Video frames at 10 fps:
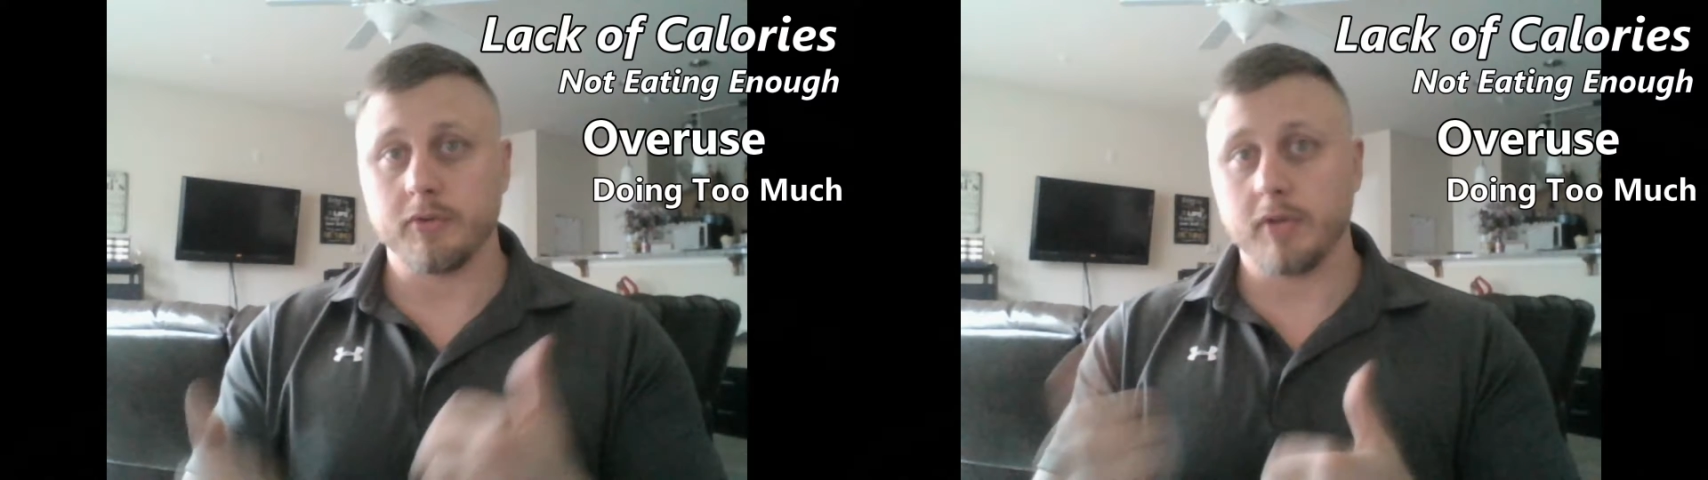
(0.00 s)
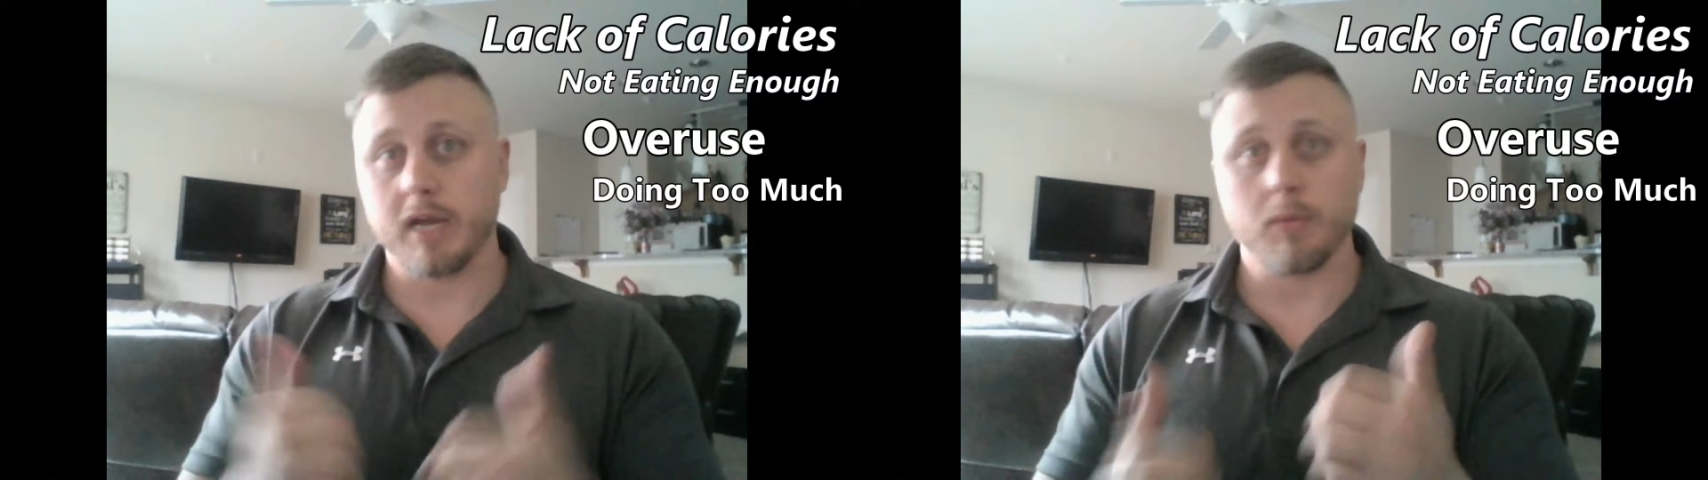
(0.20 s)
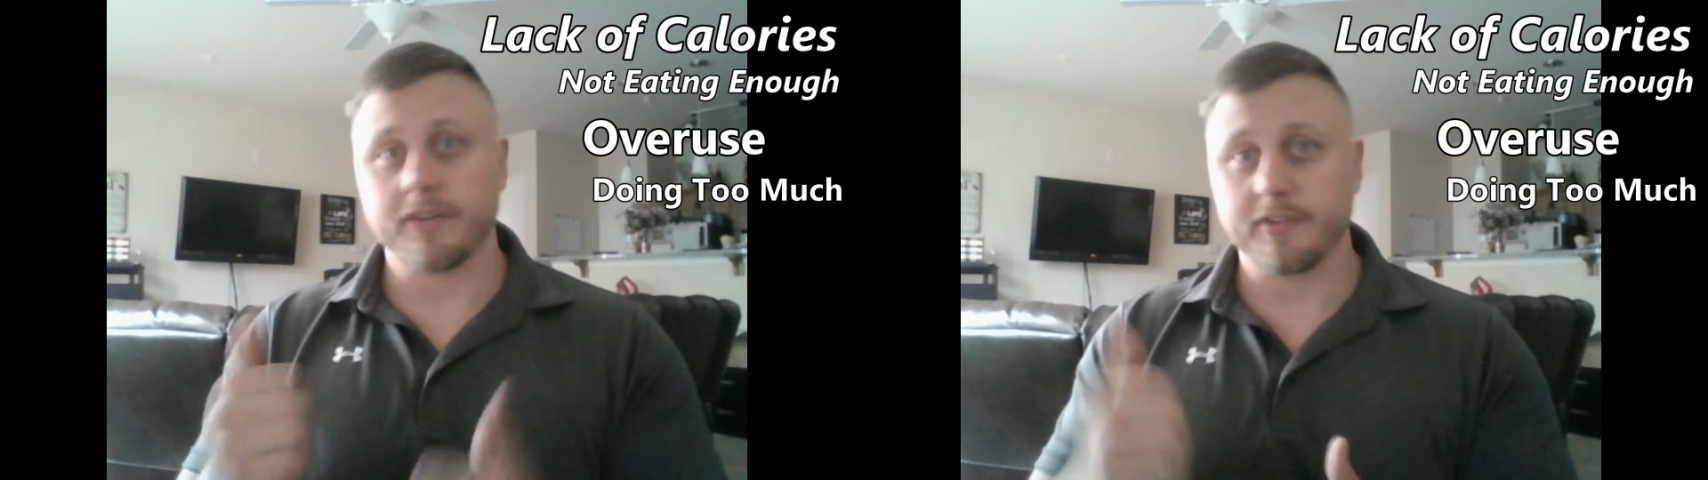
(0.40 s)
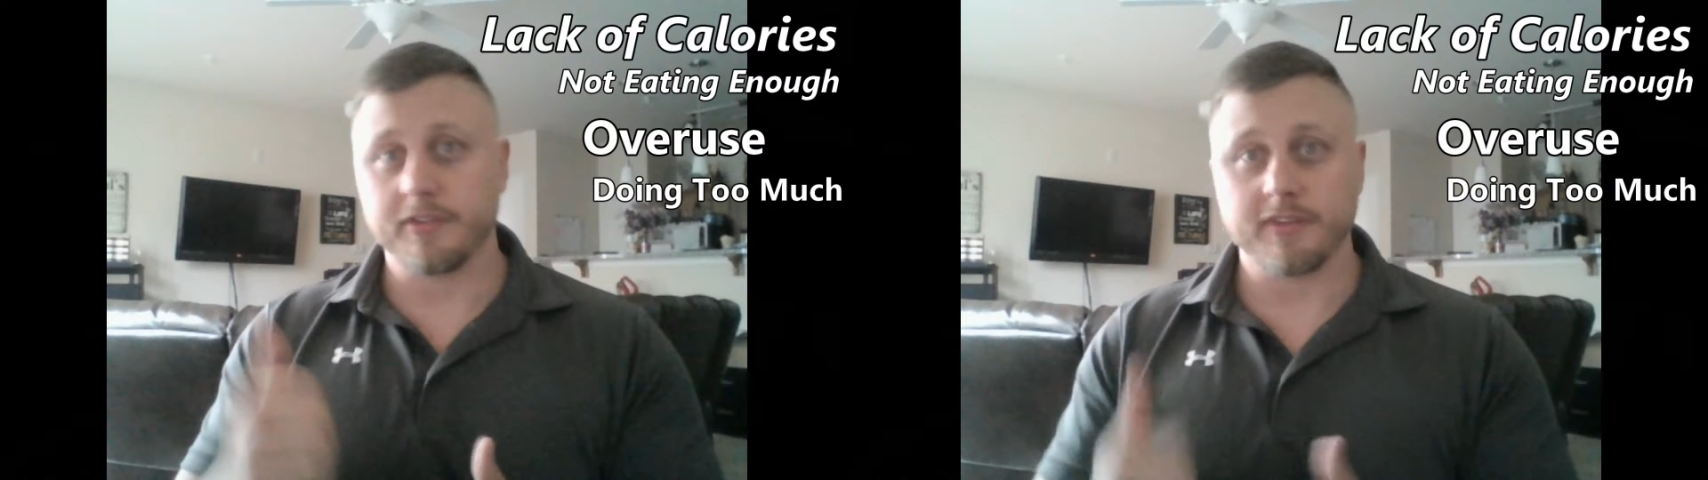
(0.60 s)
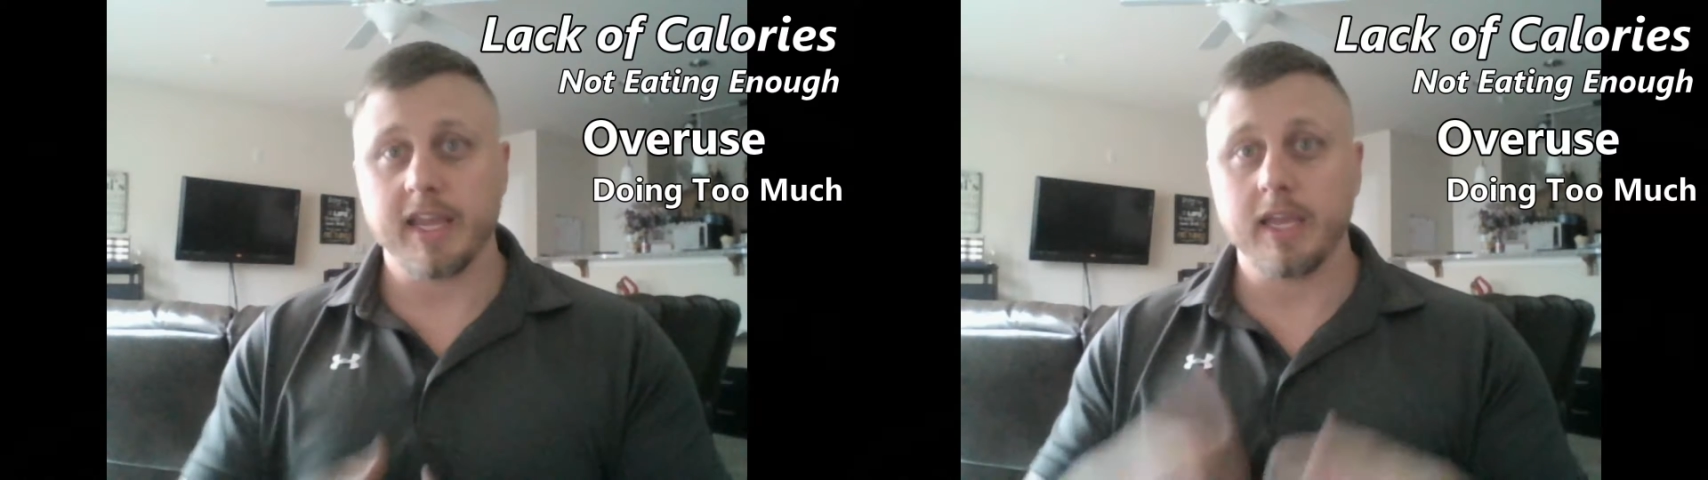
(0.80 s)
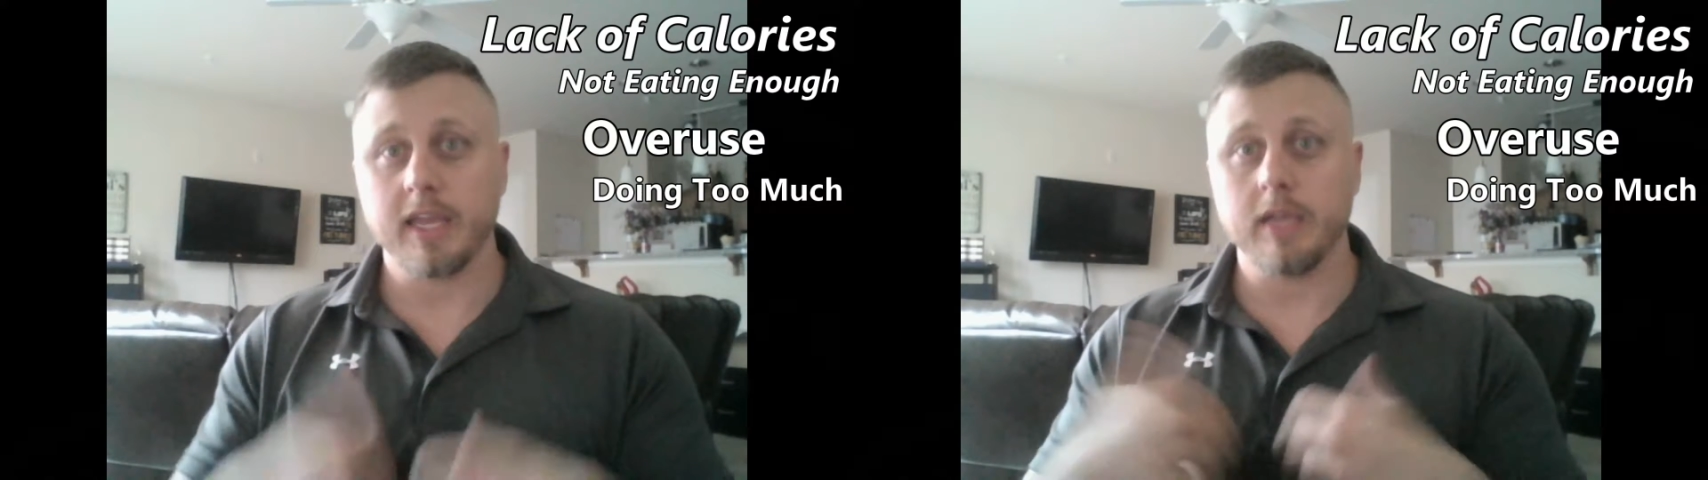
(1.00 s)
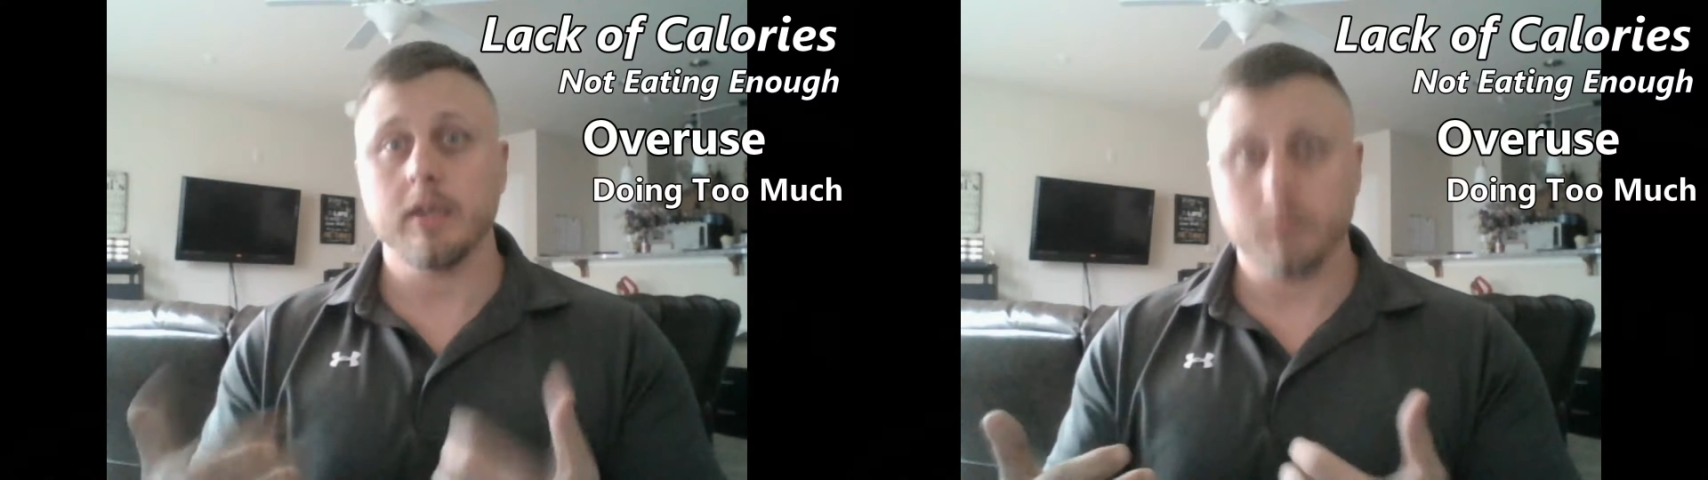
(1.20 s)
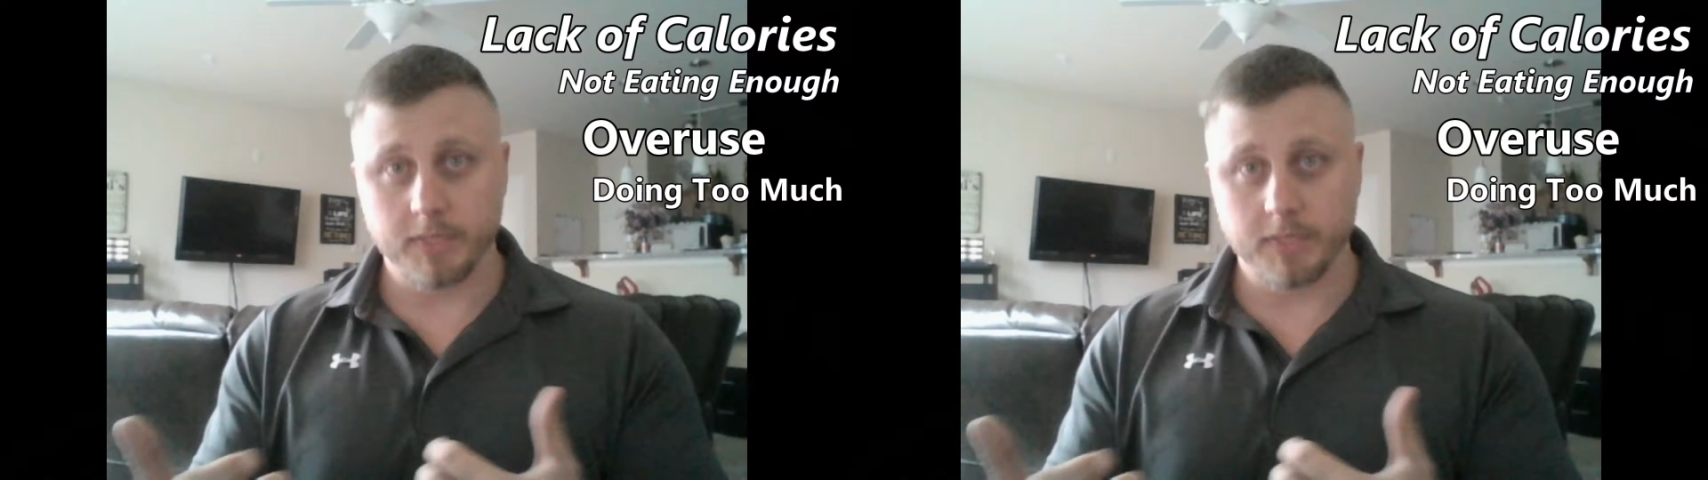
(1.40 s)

to not want to sustain.